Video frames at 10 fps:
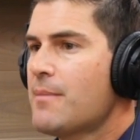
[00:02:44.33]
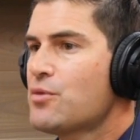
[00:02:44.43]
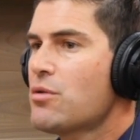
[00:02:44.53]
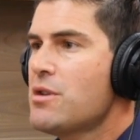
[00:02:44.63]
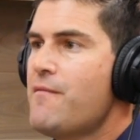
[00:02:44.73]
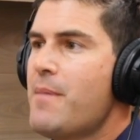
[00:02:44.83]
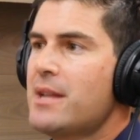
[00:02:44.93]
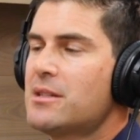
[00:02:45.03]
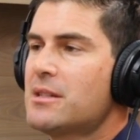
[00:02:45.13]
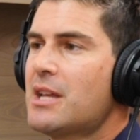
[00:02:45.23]
Like, I'm sure you've
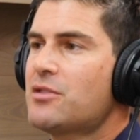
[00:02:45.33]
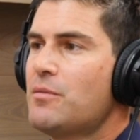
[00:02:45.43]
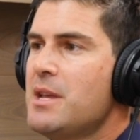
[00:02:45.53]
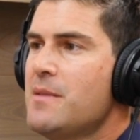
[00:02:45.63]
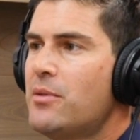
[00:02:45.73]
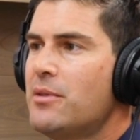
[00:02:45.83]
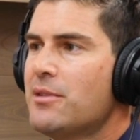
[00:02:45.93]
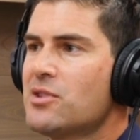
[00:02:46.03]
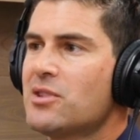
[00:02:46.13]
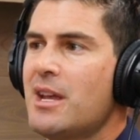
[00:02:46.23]
met successful people and
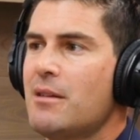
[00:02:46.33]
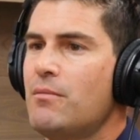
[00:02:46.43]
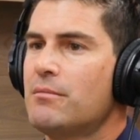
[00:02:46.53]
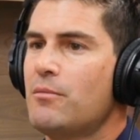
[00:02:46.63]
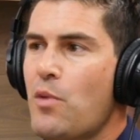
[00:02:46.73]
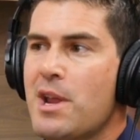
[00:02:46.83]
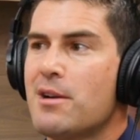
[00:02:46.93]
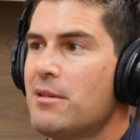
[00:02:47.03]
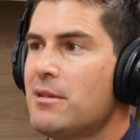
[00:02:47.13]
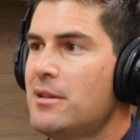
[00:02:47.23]
they're just like
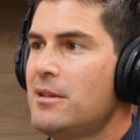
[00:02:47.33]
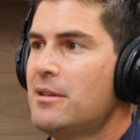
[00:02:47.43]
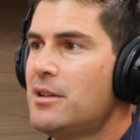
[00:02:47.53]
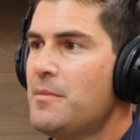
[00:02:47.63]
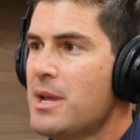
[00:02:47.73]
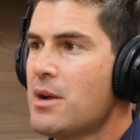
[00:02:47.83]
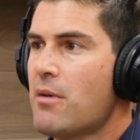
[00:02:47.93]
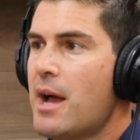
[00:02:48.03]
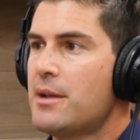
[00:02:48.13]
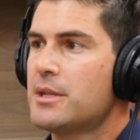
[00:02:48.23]
weird to be
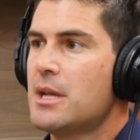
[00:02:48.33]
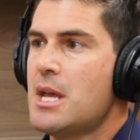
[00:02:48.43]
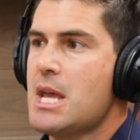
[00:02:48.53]
around.